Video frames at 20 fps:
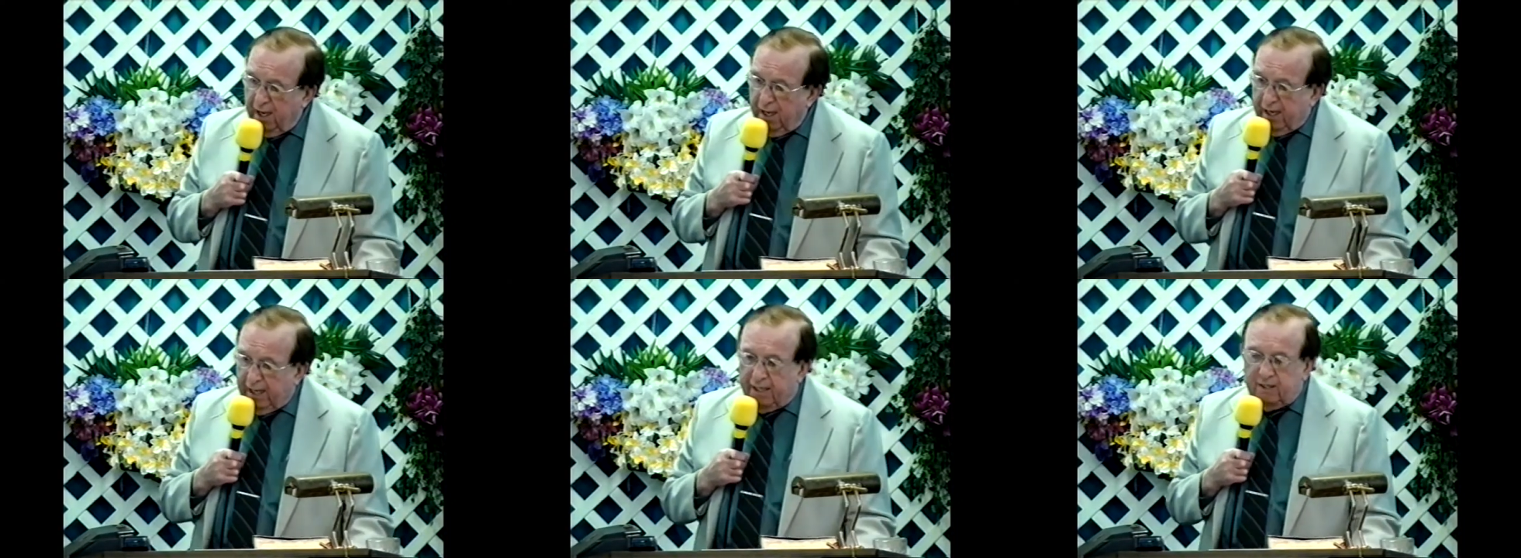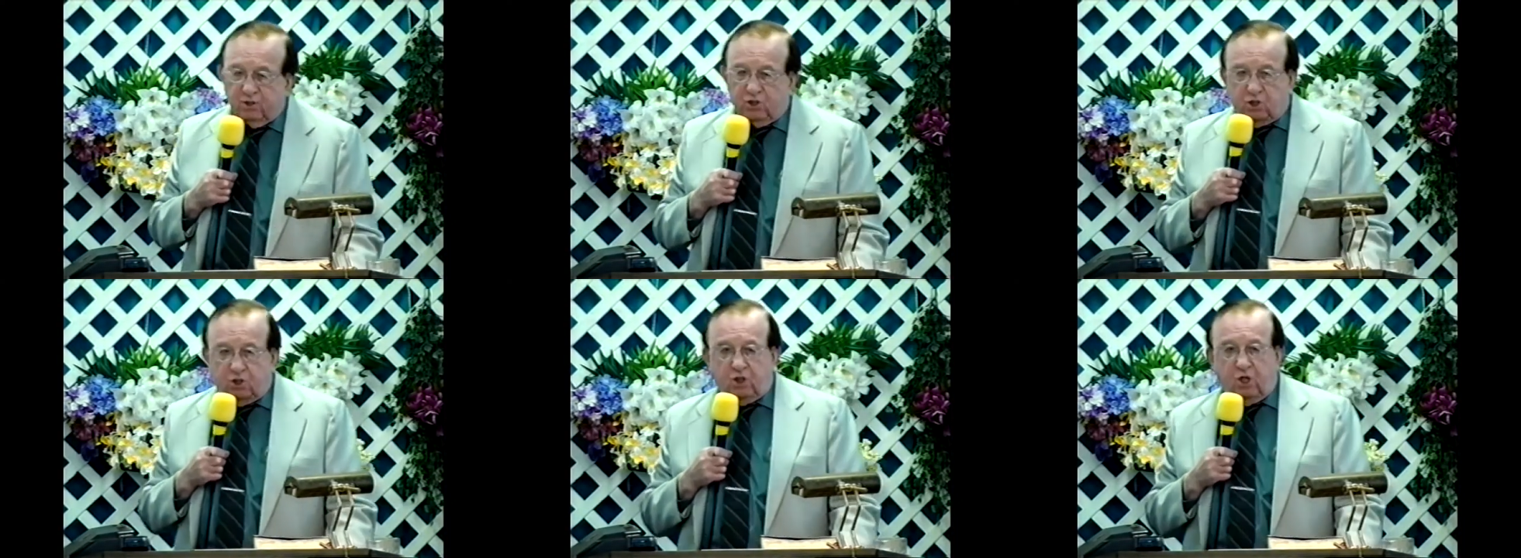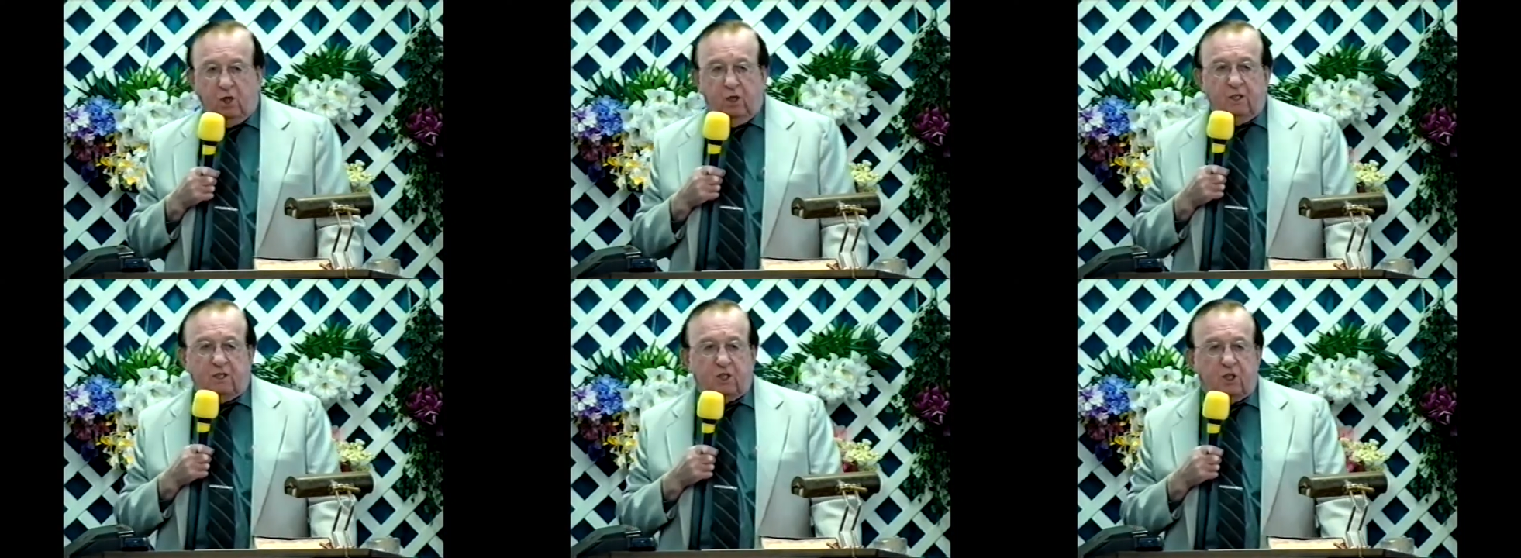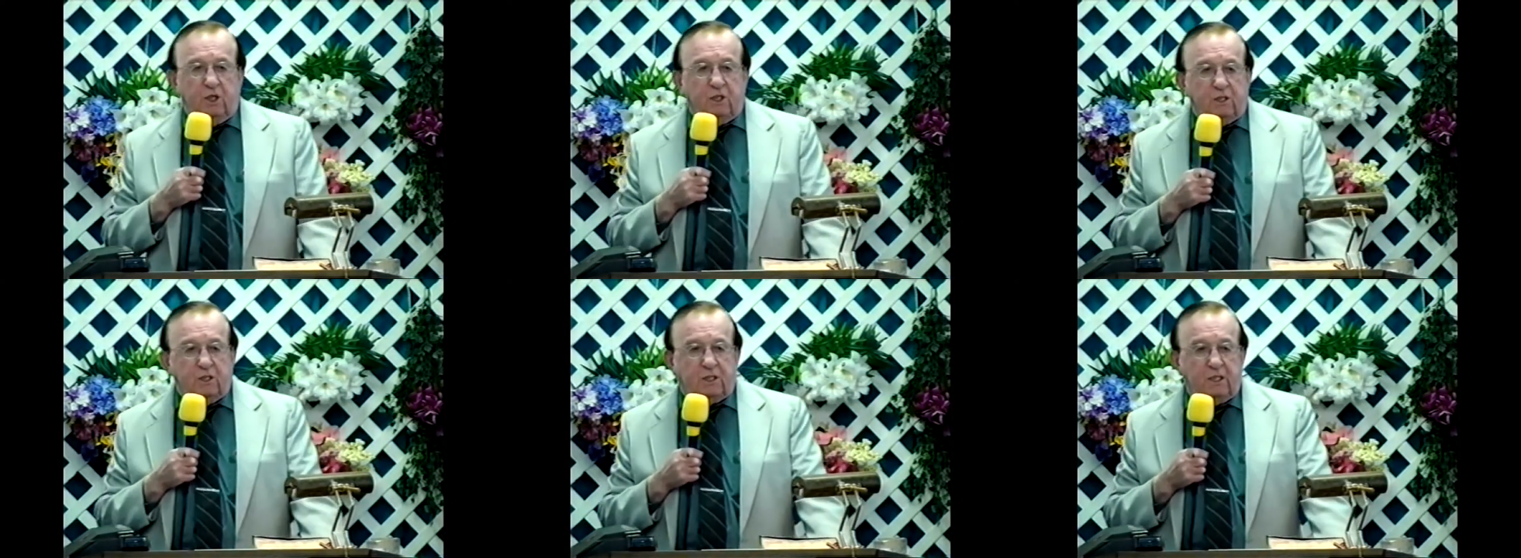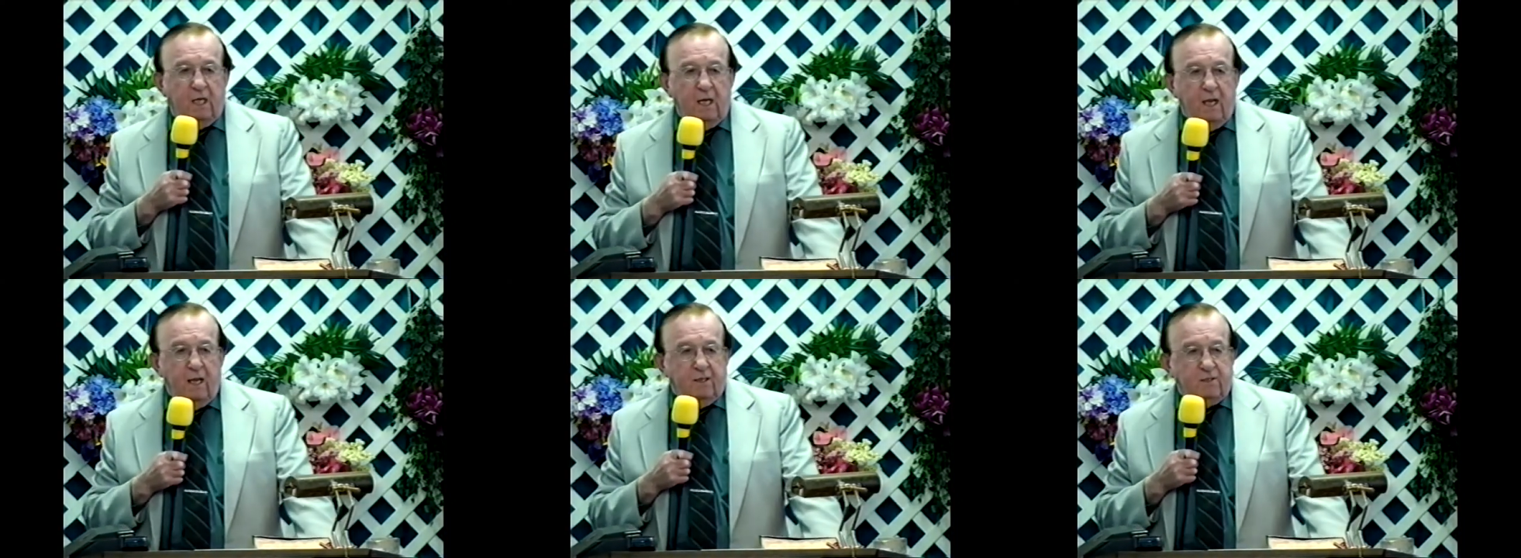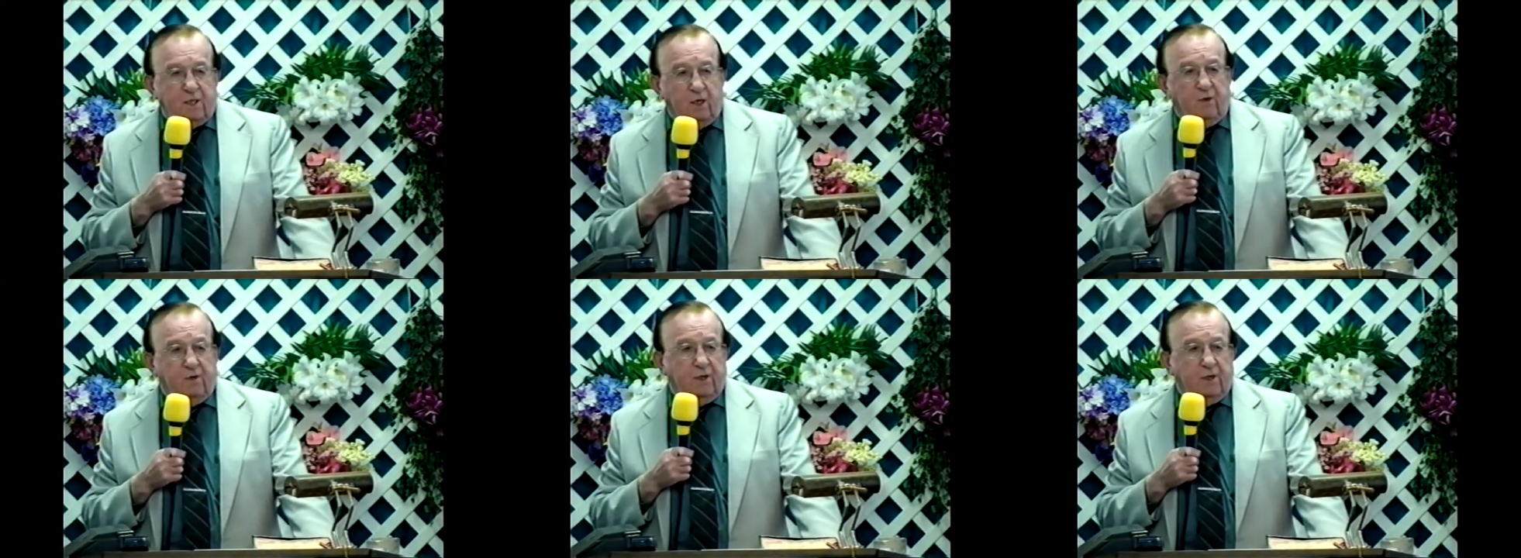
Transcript: his churches, so